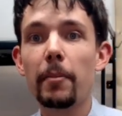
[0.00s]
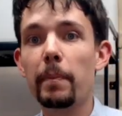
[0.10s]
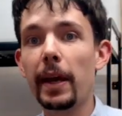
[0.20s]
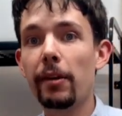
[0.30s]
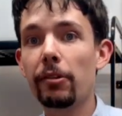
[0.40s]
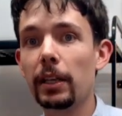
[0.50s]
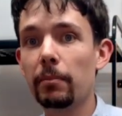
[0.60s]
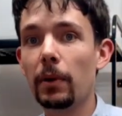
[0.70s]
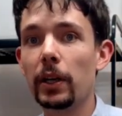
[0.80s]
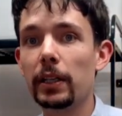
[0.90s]
bearing in
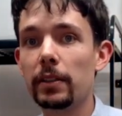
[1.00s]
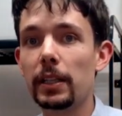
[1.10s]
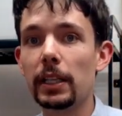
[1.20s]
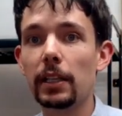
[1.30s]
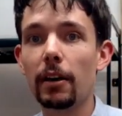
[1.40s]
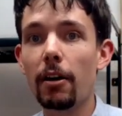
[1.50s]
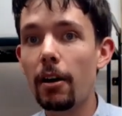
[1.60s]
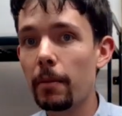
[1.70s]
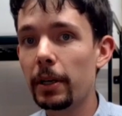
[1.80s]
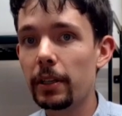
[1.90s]
mind the
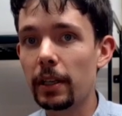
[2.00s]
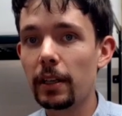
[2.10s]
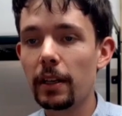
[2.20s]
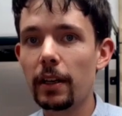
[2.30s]
armour that